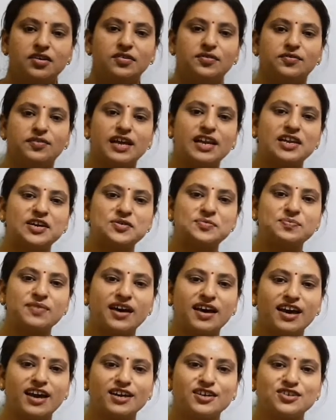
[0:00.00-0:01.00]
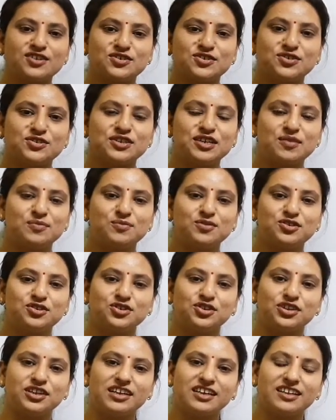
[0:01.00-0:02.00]
Welcome back to HIM
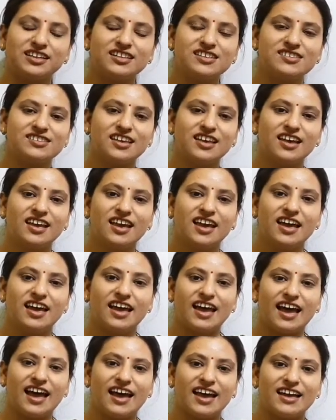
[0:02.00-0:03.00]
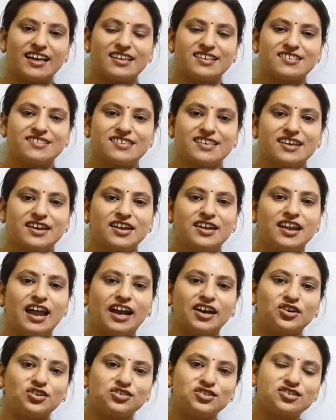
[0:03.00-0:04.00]
tutorials. As
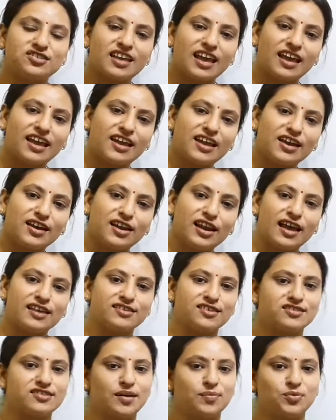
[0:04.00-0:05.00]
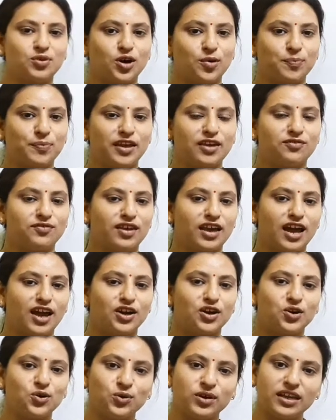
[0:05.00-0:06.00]
nitrogen cycle as a subtopic we are
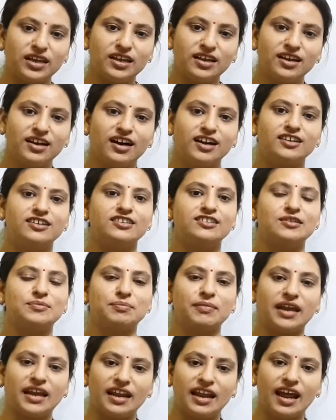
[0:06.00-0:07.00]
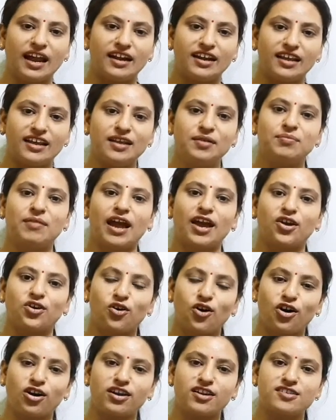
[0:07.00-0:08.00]
doing under the main heading
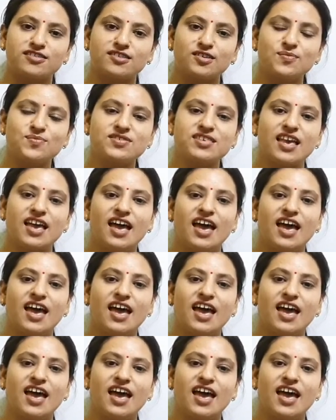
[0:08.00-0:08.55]
microorganisms,